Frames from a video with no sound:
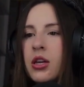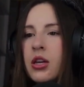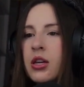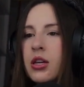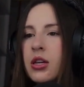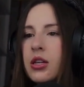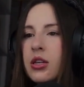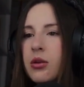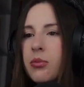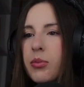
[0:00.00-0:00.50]

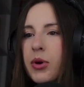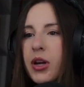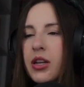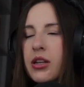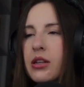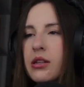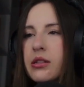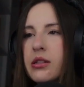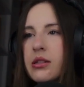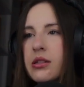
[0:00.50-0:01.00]
you might
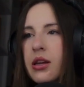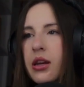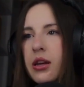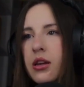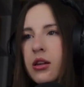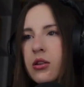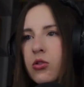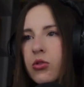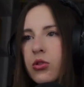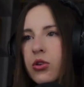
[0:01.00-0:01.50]
need to take
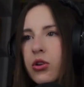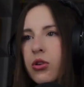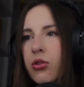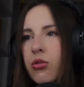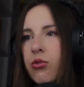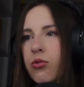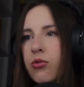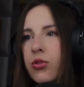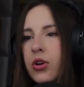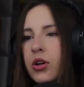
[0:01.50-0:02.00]
in order to
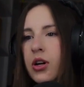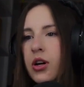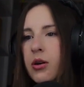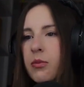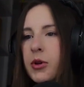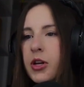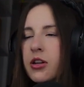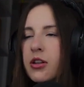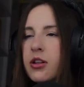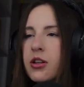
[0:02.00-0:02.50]
overcome
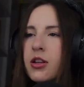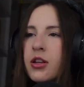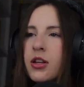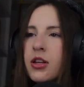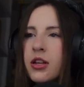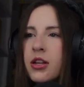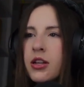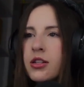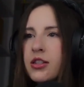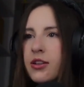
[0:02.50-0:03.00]
it,
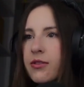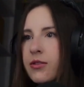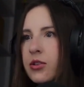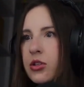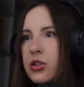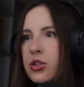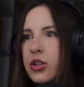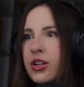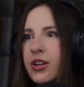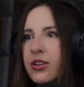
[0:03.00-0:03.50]

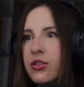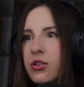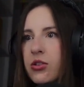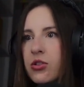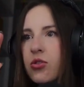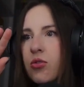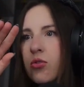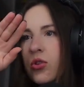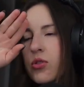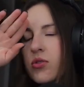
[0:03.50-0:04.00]
definitely check out the
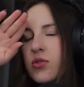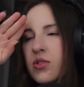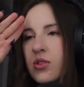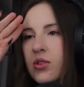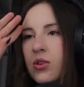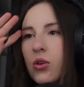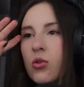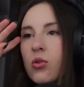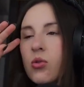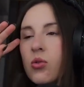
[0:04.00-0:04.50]
show notes to
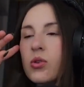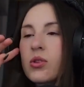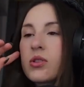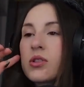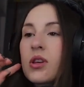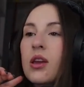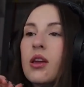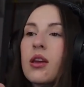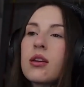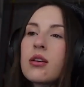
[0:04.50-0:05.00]
go
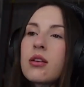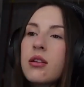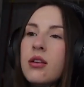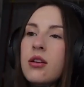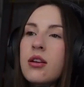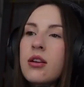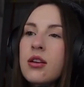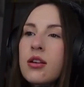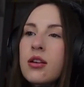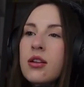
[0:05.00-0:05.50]
take
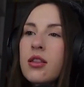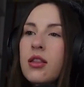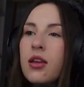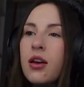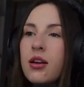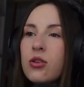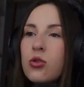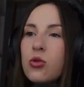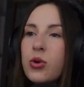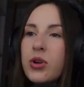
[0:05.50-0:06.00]

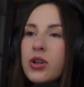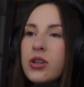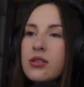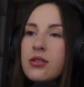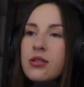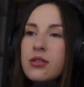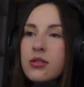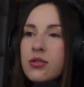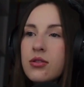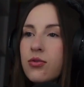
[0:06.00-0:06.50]
that quiz.
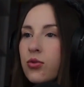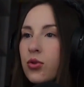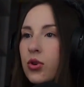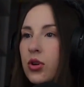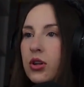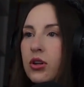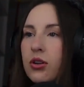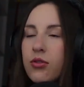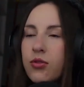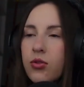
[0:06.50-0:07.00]
It's free,
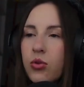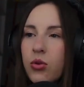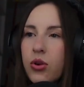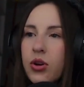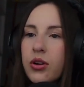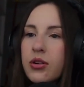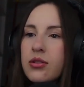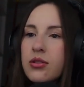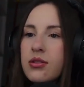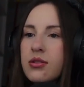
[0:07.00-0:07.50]
of
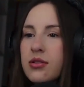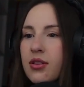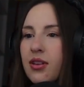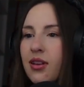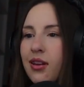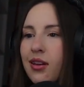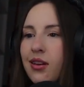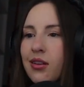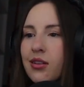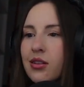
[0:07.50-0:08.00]
course,
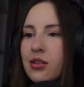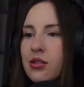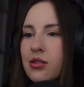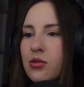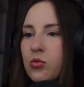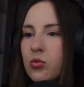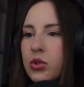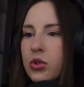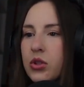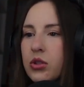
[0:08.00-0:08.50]
and
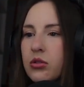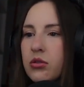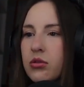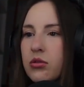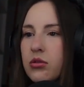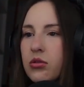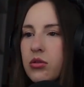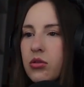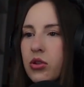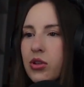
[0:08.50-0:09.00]
will
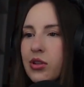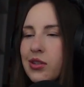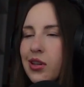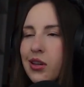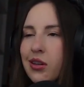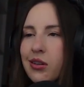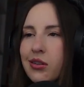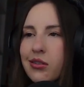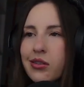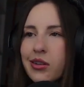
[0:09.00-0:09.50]
only
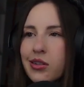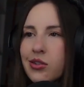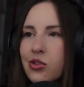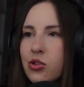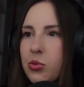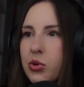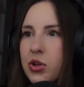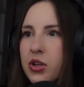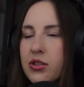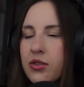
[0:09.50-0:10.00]
take like 2
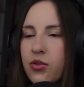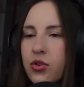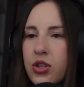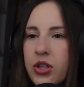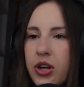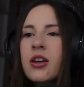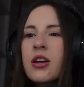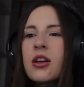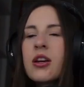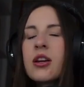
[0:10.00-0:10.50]
minutes every
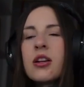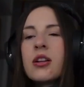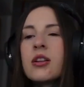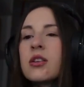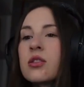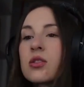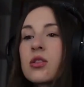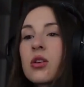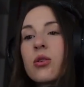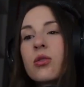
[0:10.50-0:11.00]
time.
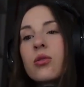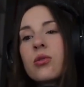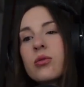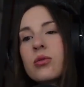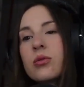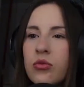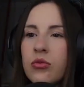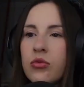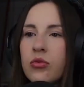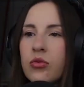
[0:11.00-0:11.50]
So
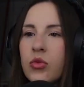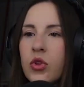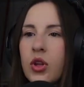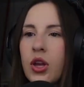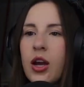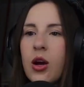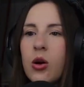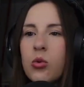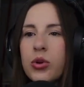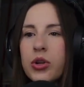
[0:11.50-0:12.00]

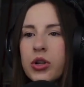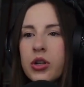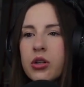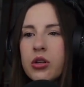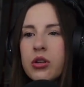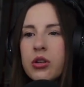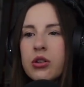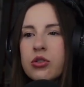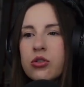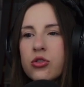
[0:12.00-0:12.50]
how we're going
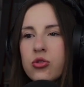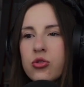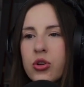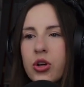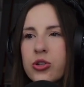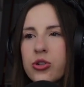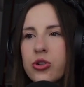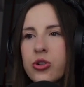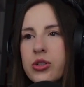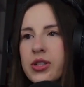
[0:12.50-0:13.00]
to
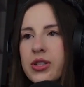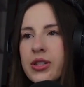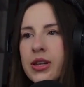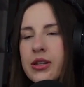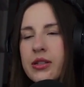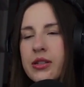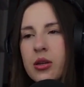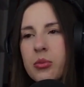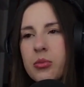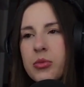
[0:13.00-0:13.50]
structure
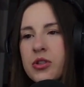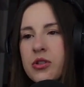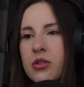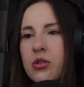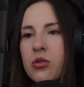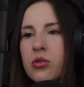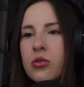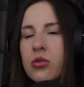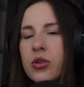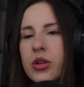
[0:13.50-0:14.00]
today's
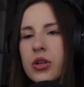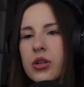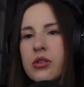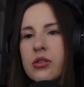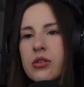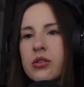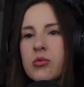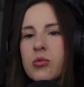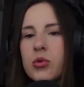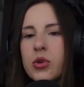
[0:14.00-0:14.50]
episode
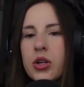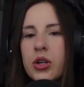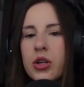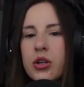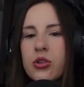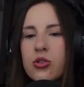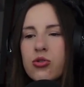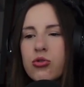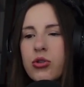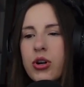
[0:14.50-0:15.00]
is we're going to
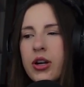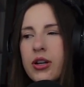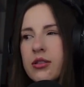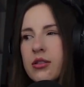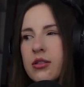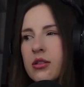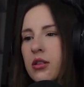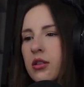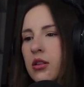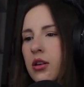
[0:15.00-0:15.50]
address
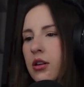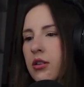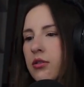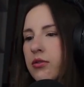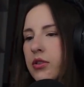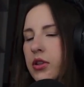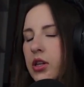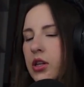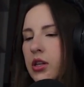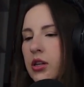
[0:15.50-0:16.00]
a lot of
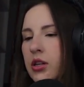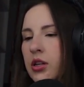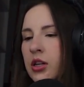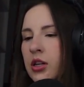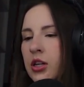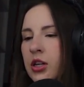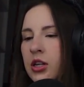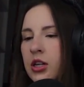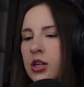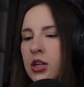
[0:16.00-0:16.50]
the
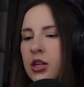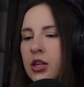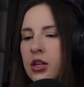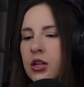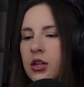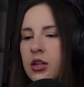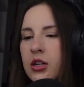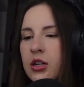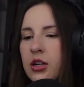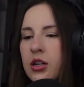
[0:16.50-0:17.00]

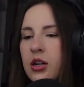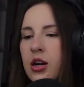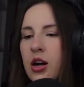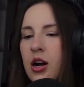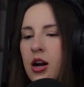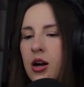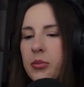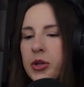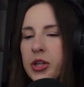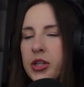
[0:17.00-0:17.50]

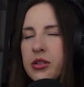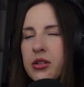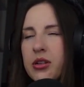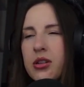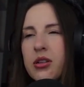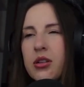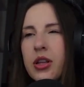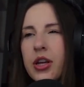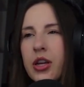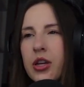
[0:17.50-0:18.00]
common
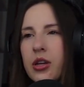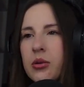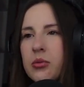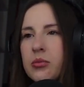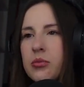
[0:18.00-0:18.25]
claims,